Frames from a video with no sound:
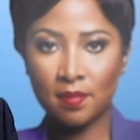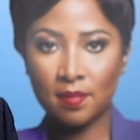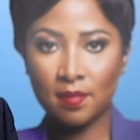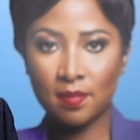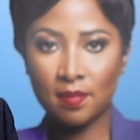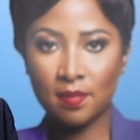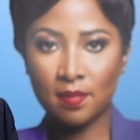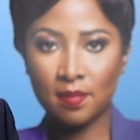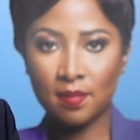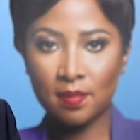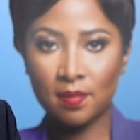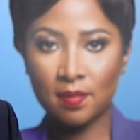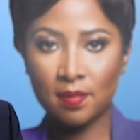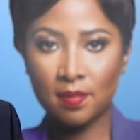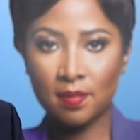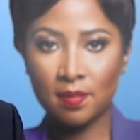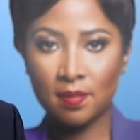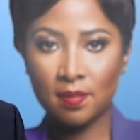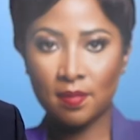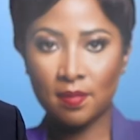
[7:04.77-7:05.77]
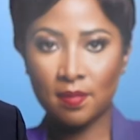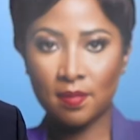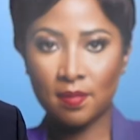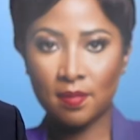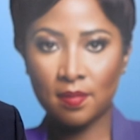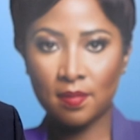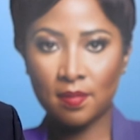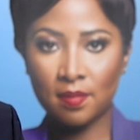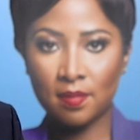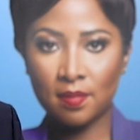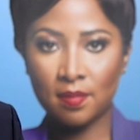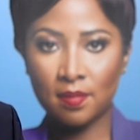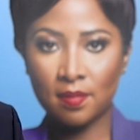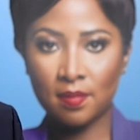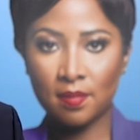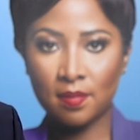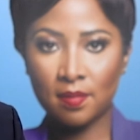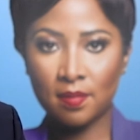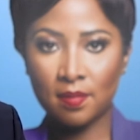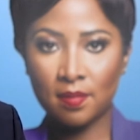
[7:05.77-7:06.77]

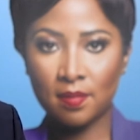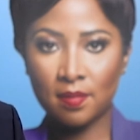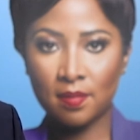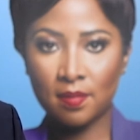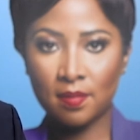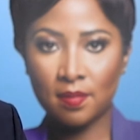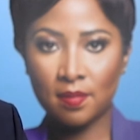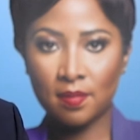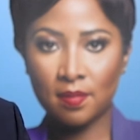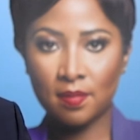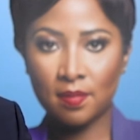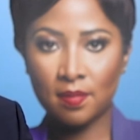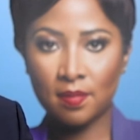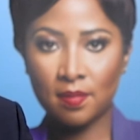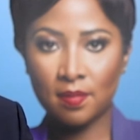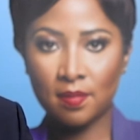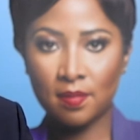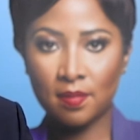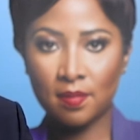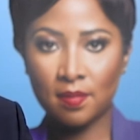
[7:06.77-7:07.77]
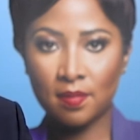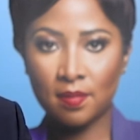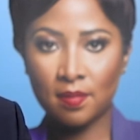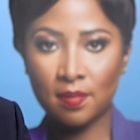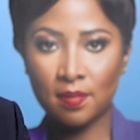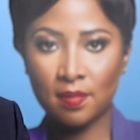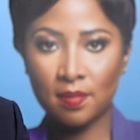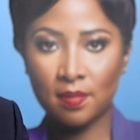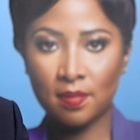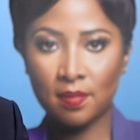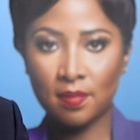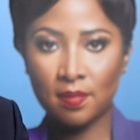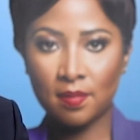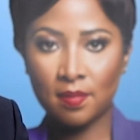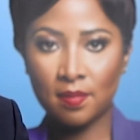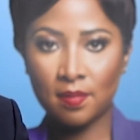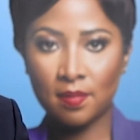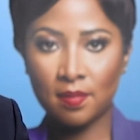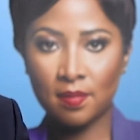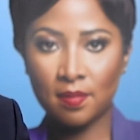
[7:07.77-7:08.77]

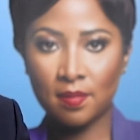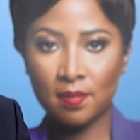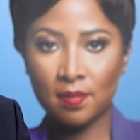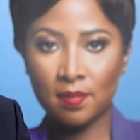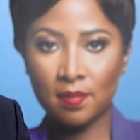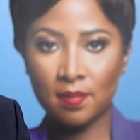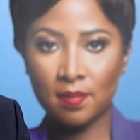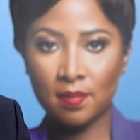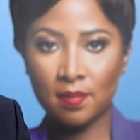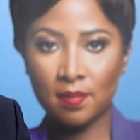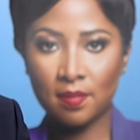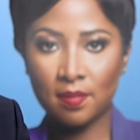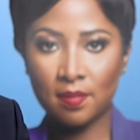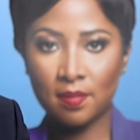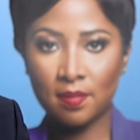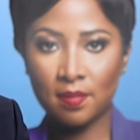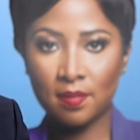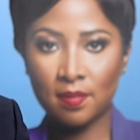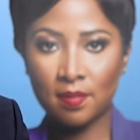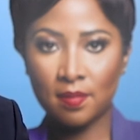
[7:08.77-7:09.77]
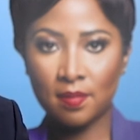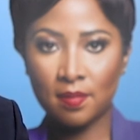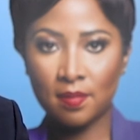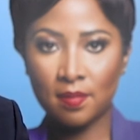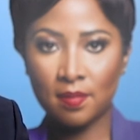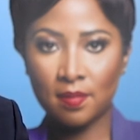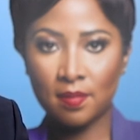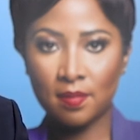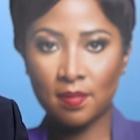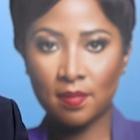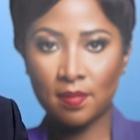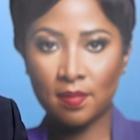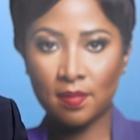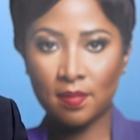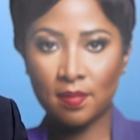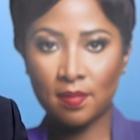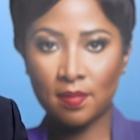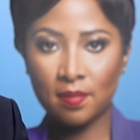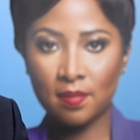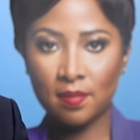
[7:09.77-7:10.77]

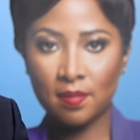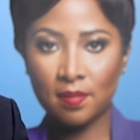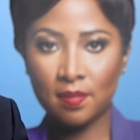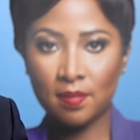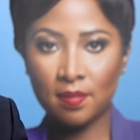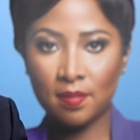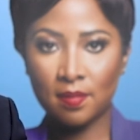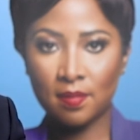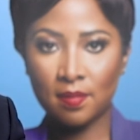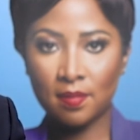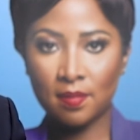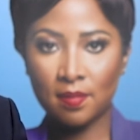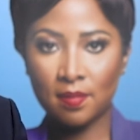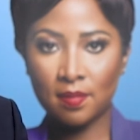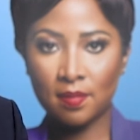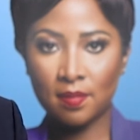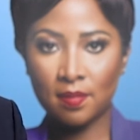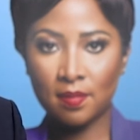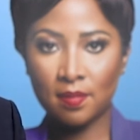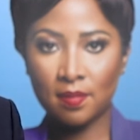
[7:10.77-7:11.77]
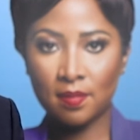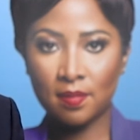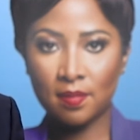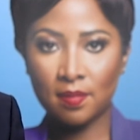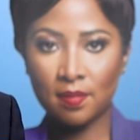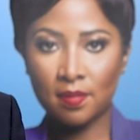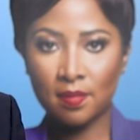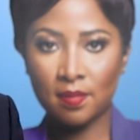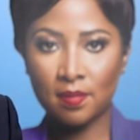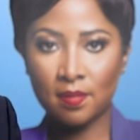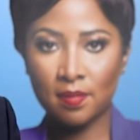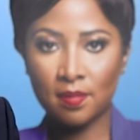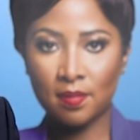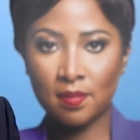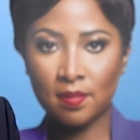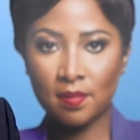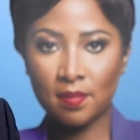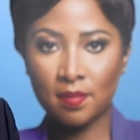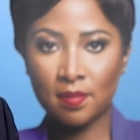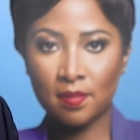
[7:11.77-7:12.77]
(not speaking)